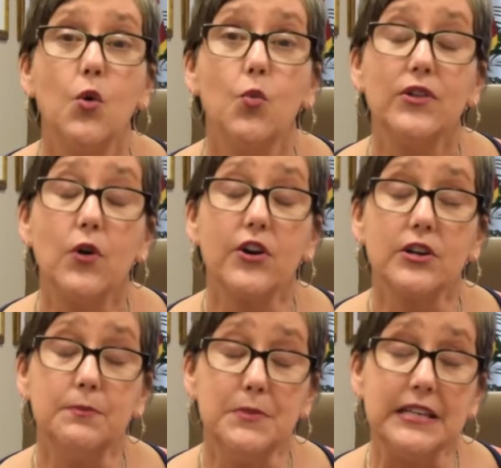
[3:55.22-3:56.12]
With our
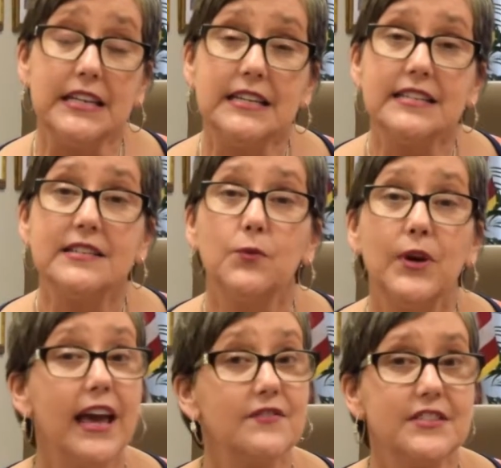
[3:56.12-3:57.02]
committees,
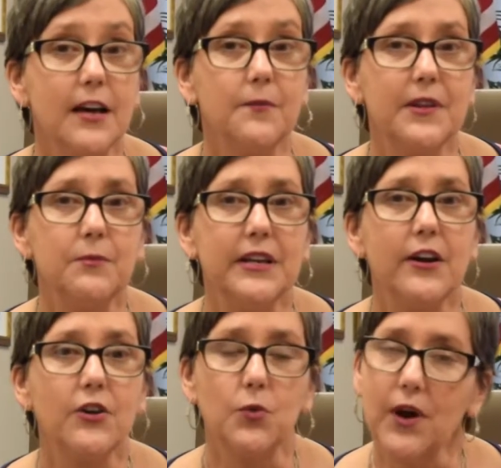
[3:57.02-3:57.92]
we have some that meet
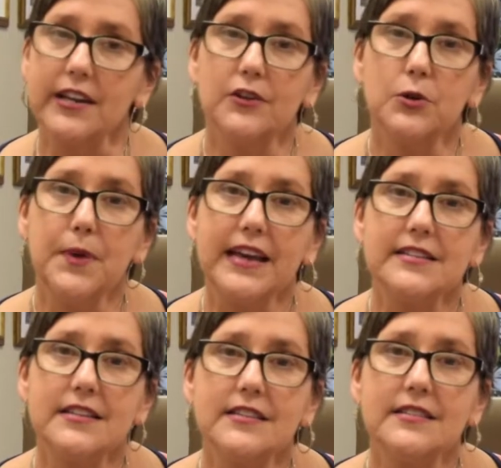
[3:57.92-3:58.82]
on a regular
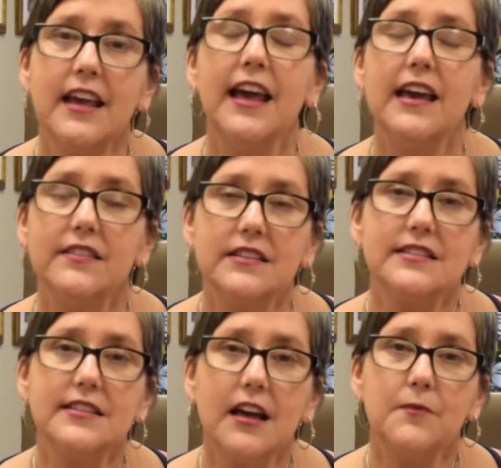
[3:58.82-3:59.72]
basis, and then
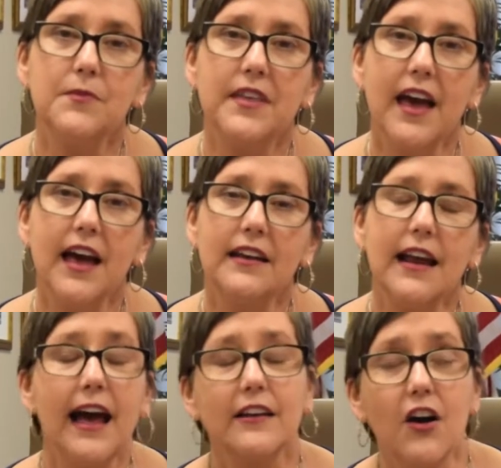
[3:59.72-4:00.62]
some that
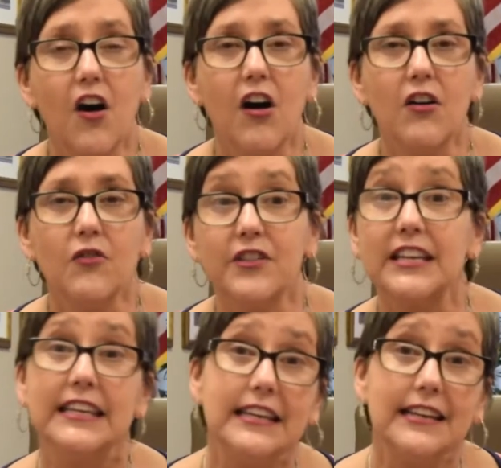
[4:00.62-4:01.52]
I call the
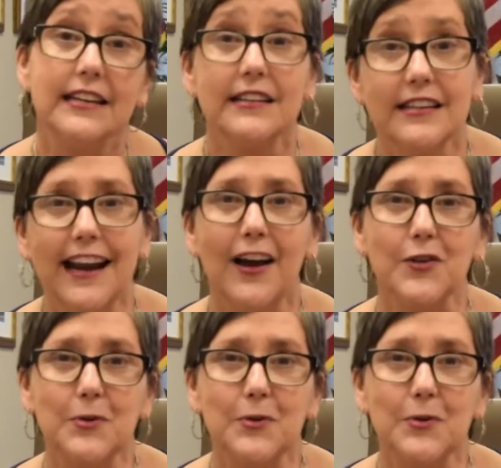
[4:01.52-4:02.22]
get in, get out